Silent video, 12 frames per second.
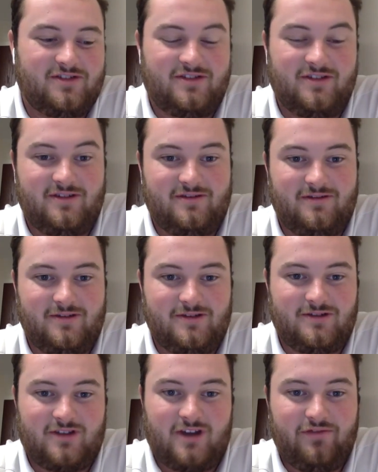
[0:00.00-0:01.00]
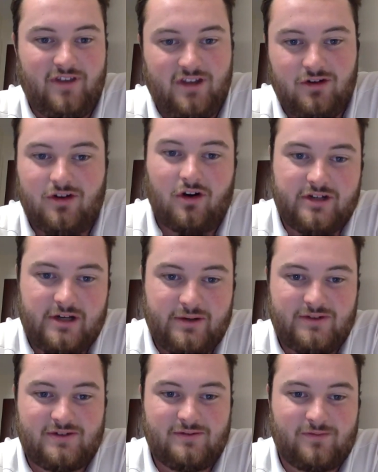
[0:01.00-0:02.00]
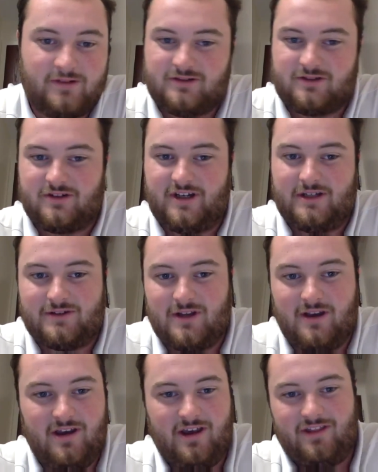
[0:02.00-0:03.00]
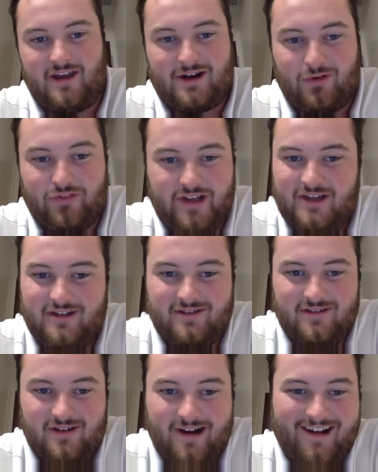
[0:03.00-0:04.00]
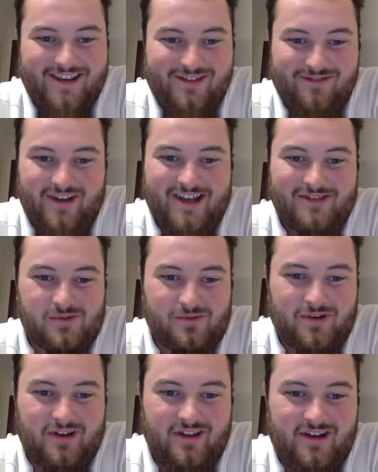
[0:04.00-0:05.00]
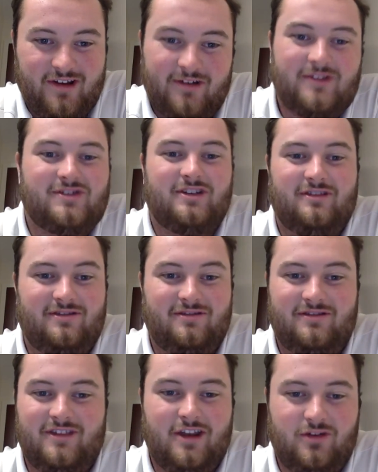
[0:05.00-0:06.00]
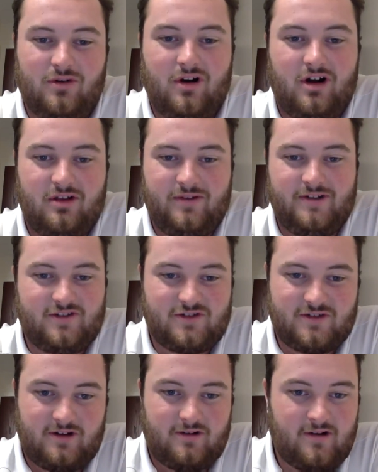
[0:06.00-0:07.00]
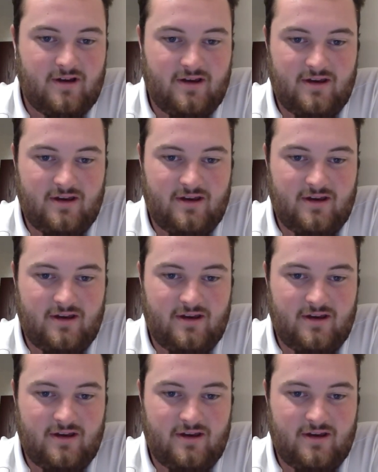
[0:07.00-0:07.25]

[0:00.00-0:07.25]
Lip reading: is the stuff that you don't notice at first glance that only hockey fans would really notice, and they do all of it. So